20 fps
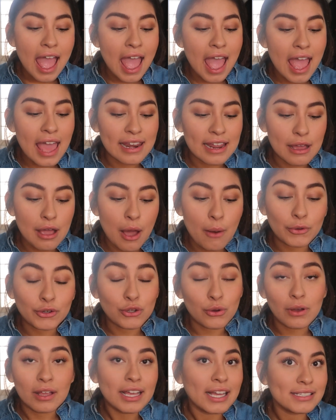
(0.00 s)
and I
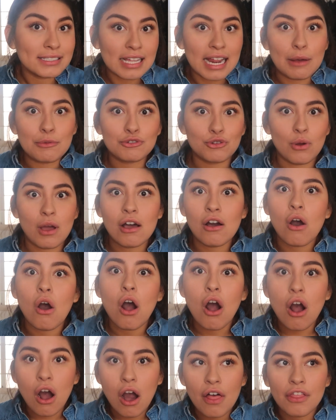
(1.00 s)
would go, like I said, I would go out
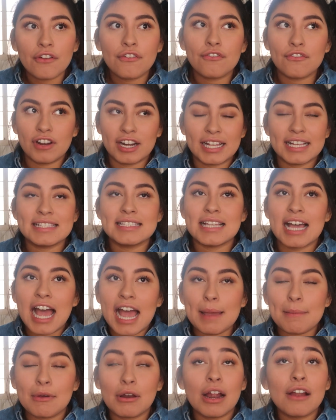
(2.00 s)
all the freaking
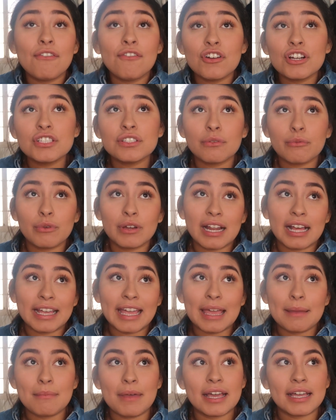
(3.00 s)
time. When I first
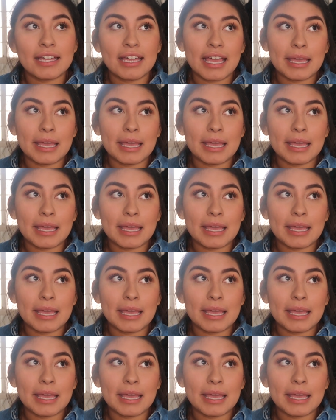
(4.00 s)
came